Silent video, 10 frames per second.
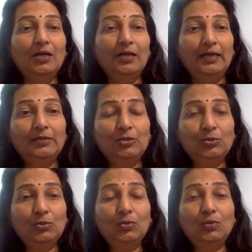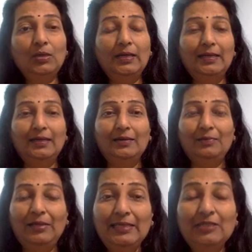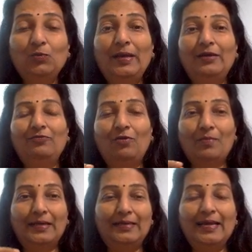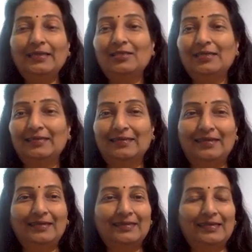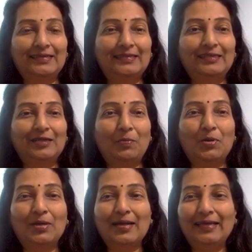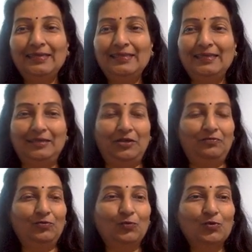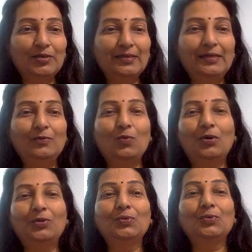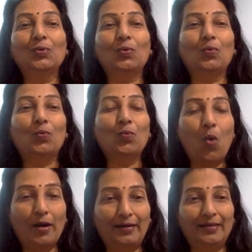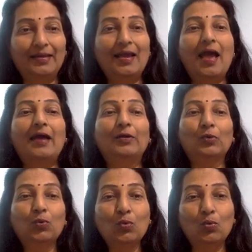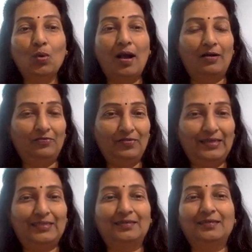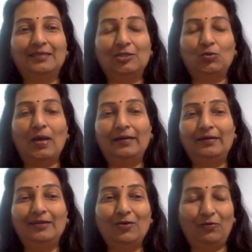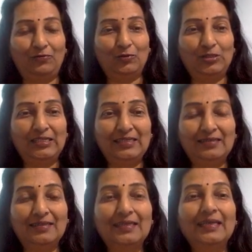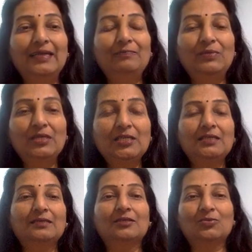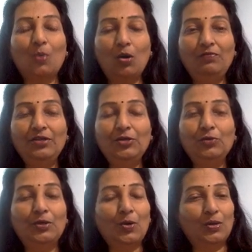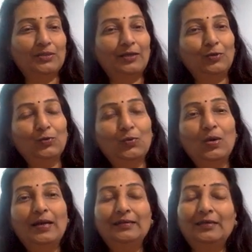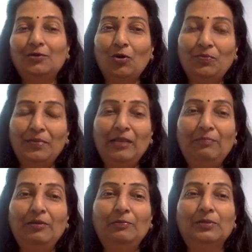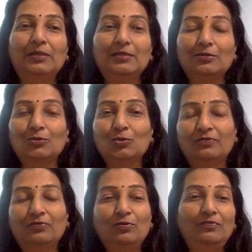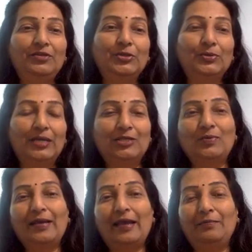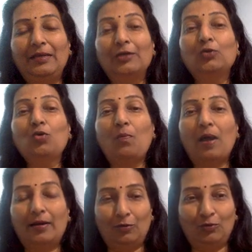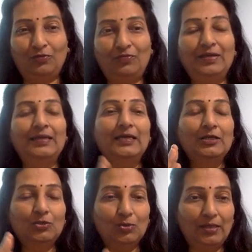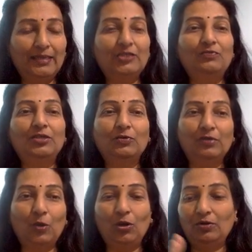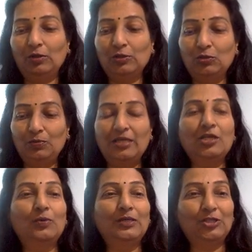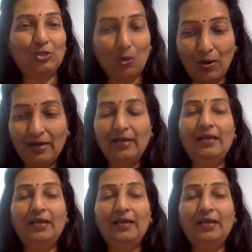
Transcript: And so, please wait for my next lesson, that is lesson number 19, if you really want to know what and who affects the sexuality of your teens. This is a small video because I know that not many people listen to the full video. That's why I made two part out of it. So the next video will also be equally short.